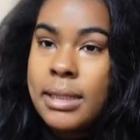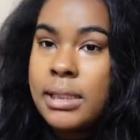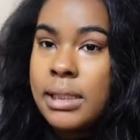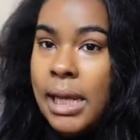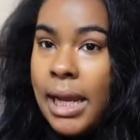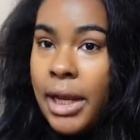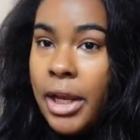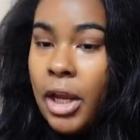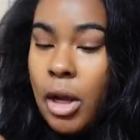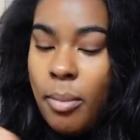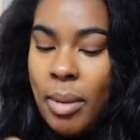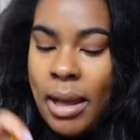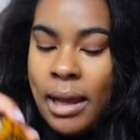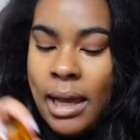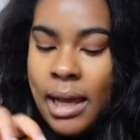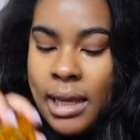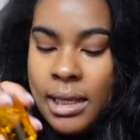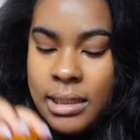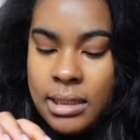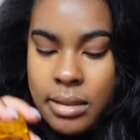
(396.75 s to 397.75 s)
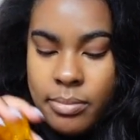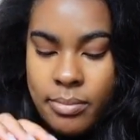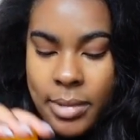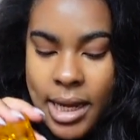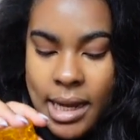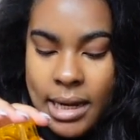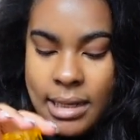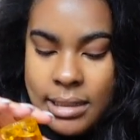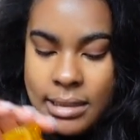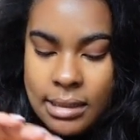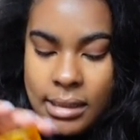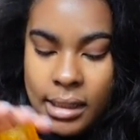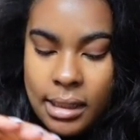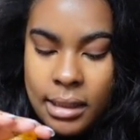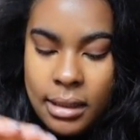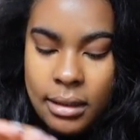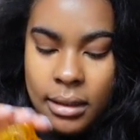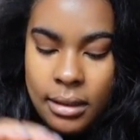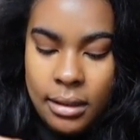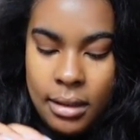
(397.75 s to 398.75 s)
Take your behind some
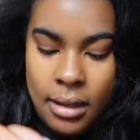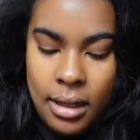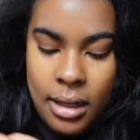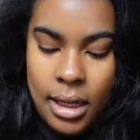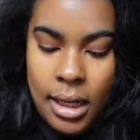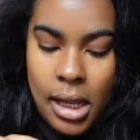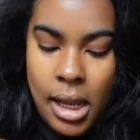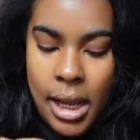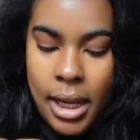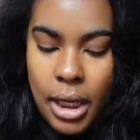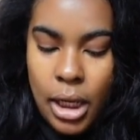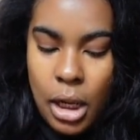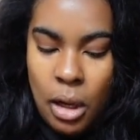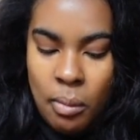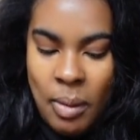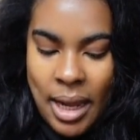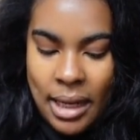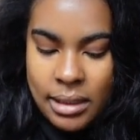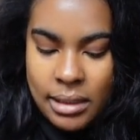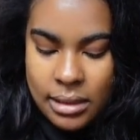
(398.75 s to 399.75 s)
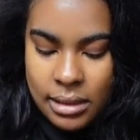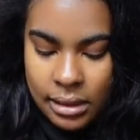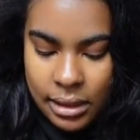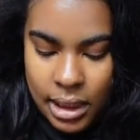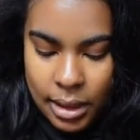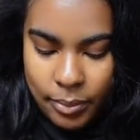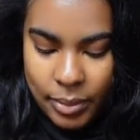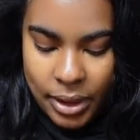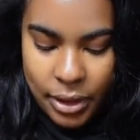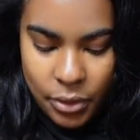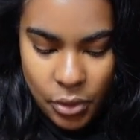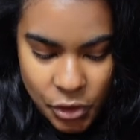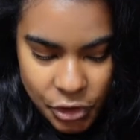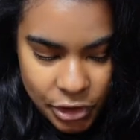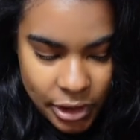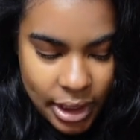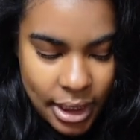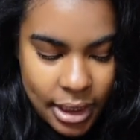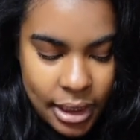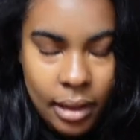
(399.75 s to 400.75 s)
medicine and go back to sleep and use
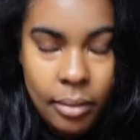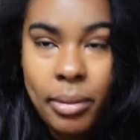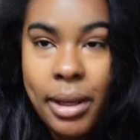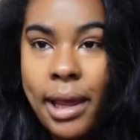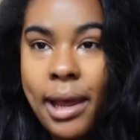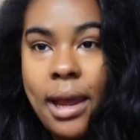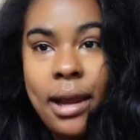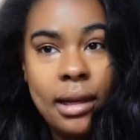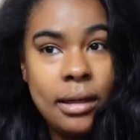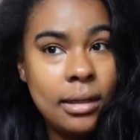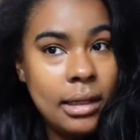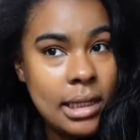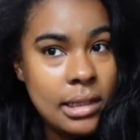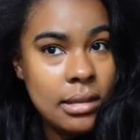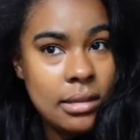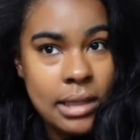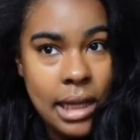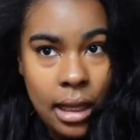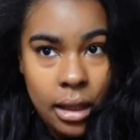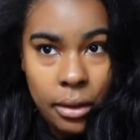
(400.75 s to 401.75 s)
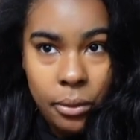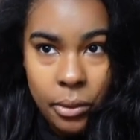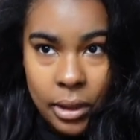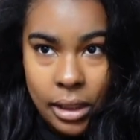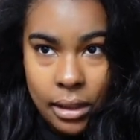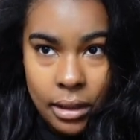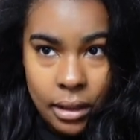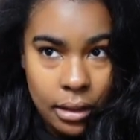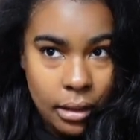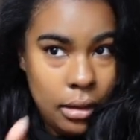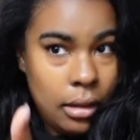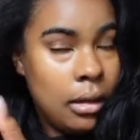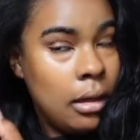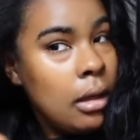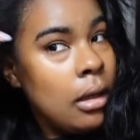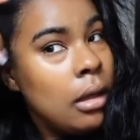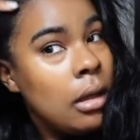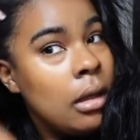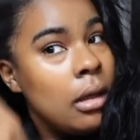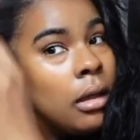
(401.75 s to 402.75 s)
your eating pad. And that's exactly what I did.
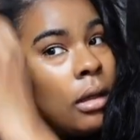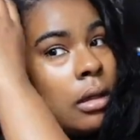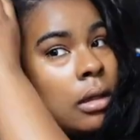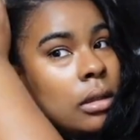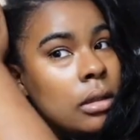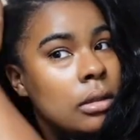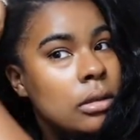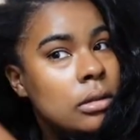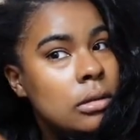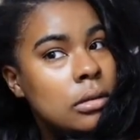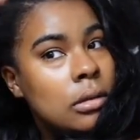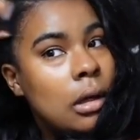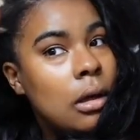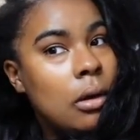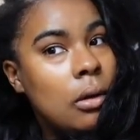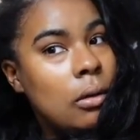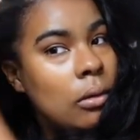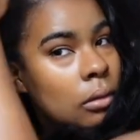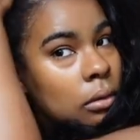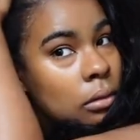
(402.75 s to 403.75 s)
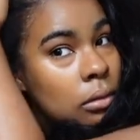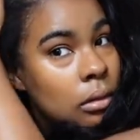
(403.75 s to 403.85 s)
So